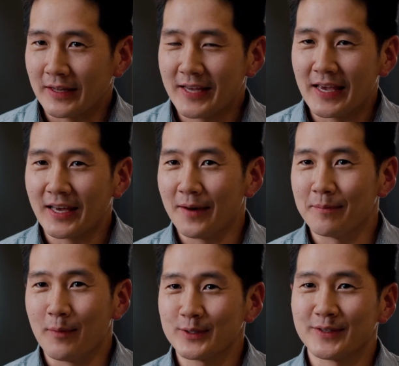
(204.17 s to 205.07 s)
They take
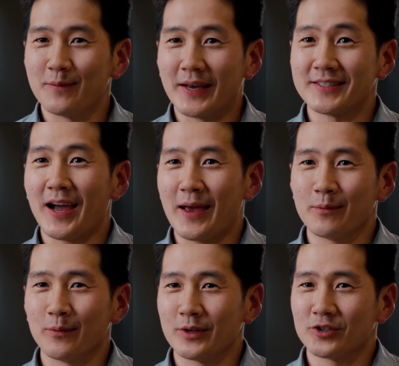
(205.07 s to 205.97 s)
up most of my
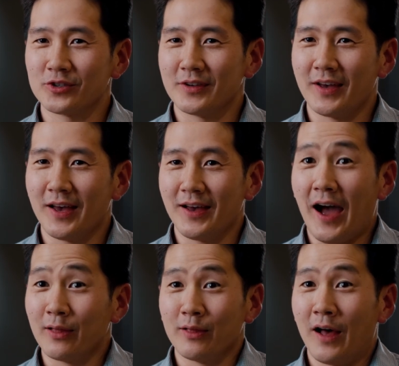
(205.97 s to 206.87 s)
time, which
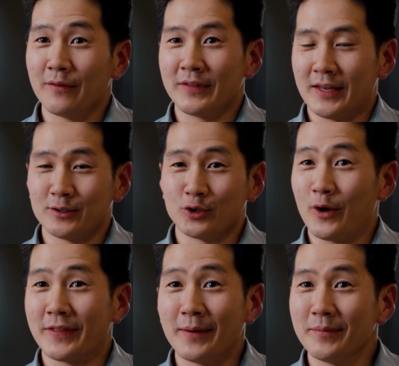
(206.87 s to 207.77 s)
I love and I
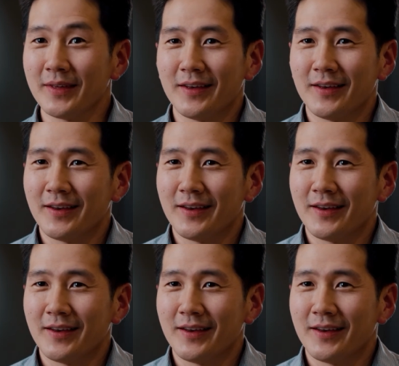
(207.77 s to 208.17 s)
enjoy them.